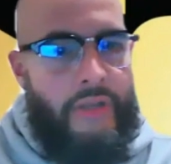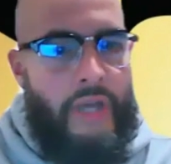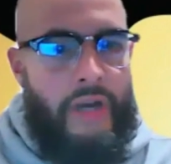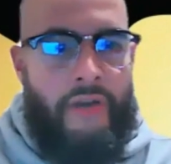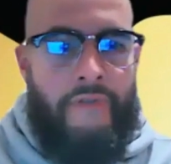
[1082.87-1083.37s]

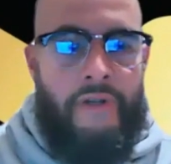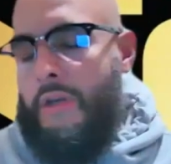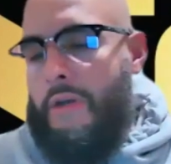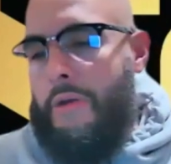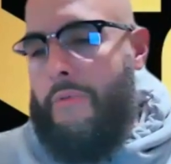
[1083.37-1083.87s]
that effort,
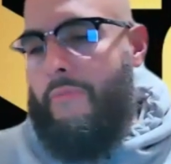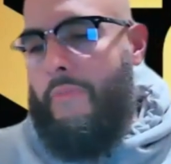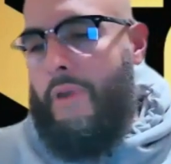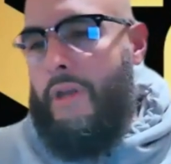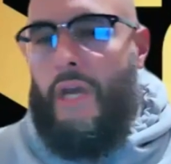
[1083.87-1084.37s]

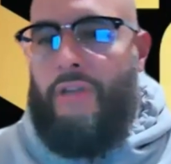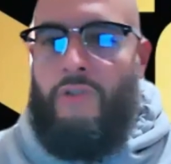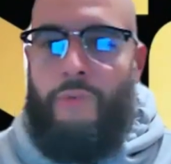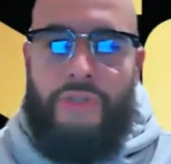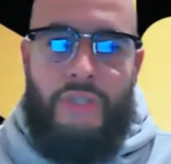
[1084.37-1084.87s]
and not
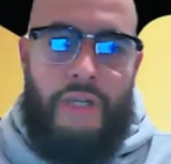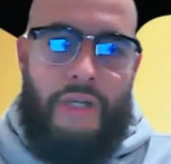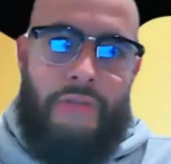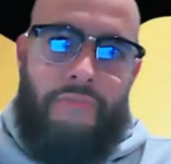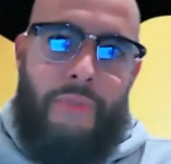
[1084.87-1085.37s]
so much
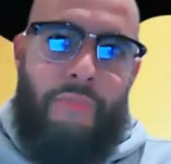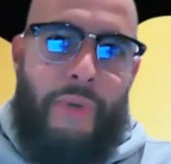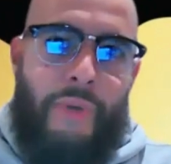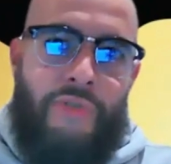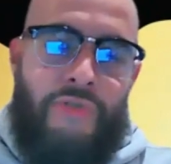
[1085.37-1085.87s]
like in
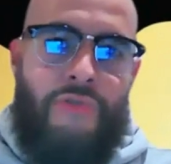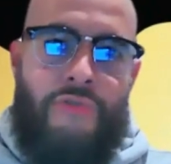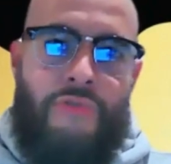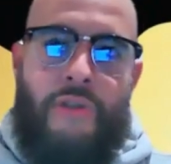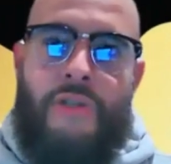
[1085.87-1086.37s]
public
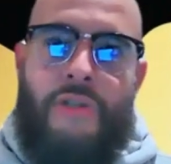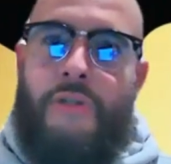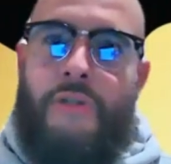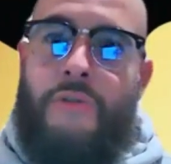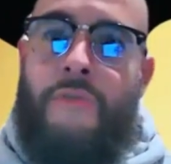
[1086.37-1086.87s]
schools, whether,
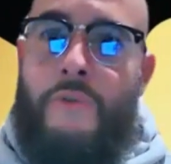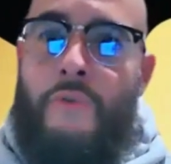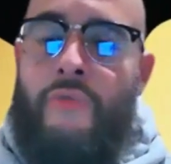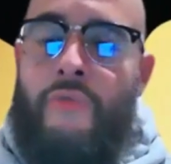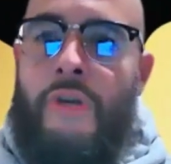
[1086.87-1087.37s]
if you
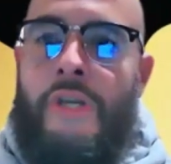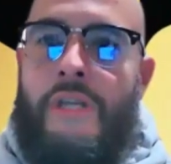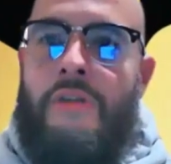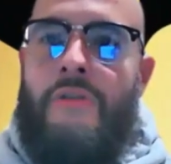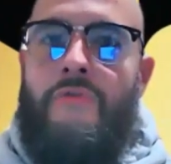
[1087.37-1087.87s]
were really,